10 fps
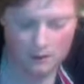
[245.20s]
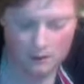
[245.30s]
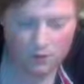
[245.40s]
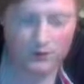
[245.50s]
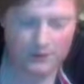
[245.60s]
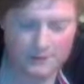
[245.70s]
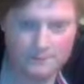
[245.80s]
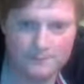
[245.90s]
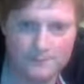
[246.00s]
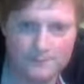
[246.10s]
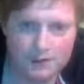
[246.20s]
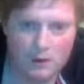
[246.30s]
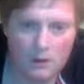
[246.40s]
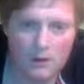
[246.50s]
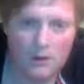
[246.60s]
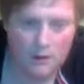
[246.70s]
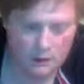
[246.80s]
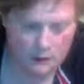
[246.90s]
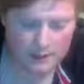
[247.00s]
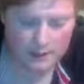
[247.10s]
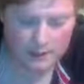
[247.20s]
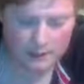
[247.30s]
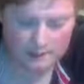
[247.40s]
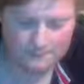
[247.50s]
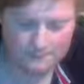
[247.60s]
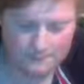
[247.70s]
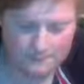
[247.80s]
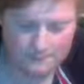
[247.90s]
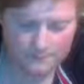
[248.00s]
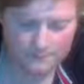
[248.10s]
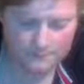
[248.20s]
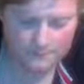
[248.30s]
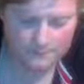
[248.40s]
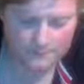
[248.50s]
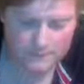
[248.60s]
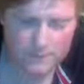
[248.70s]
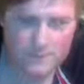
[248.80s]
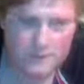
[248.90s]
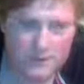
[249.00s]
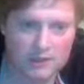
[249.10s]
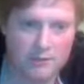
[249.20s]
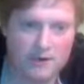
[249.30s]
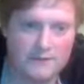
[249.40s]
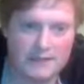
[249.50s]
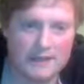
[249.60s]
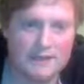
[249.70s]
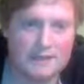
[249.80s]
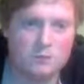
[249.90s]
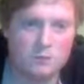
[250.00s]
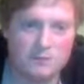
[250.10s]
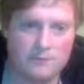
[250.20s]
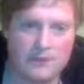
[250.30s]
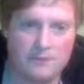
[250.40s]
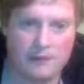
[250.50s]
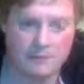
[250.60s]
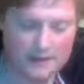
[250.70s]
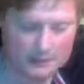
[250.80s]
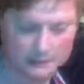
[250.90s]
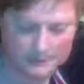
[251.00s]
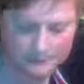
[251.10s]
Alright. Knight to f6 was played by me.